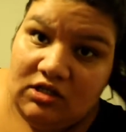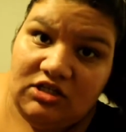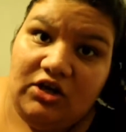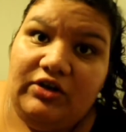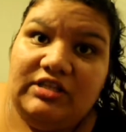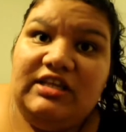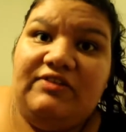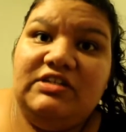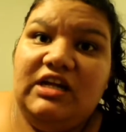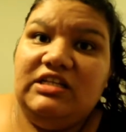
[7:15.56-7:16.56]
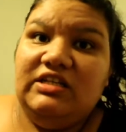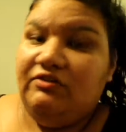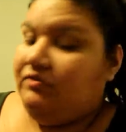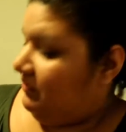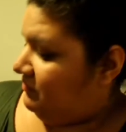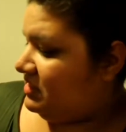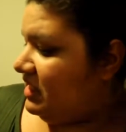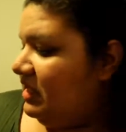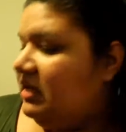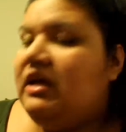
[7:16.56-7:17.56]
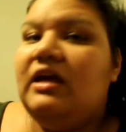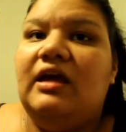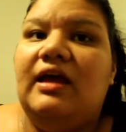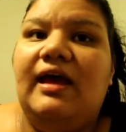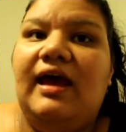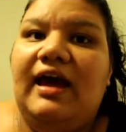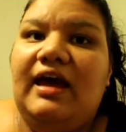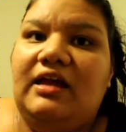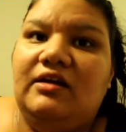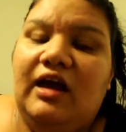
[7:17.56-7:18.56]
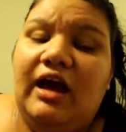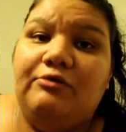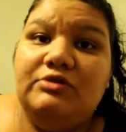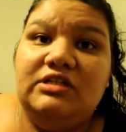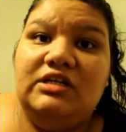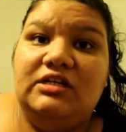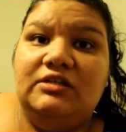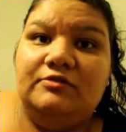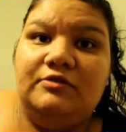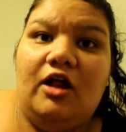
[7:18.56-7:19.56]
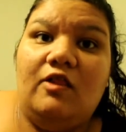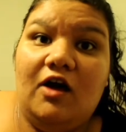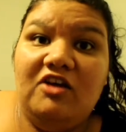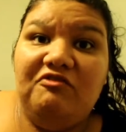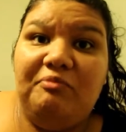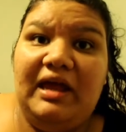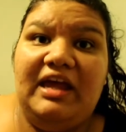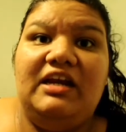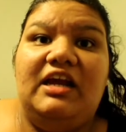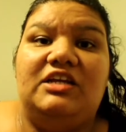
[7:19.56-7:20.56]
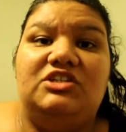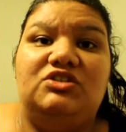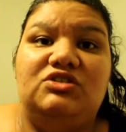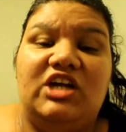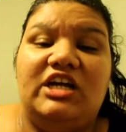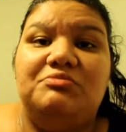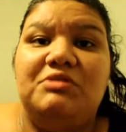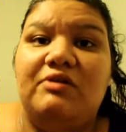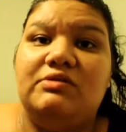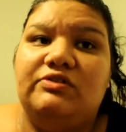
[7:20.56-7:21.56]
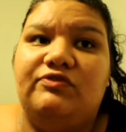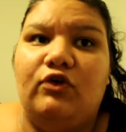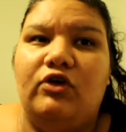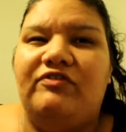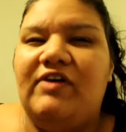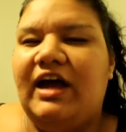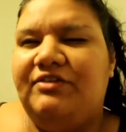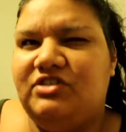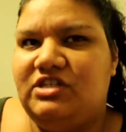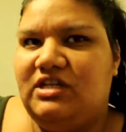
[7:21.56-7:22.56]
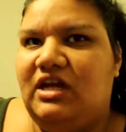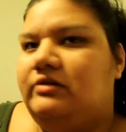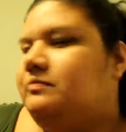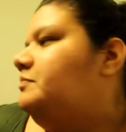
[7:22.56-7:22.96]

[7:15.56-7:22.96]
So 7:10, 7:15, and I was in a lot of pain, and she checked me. I was a 4-5, she said.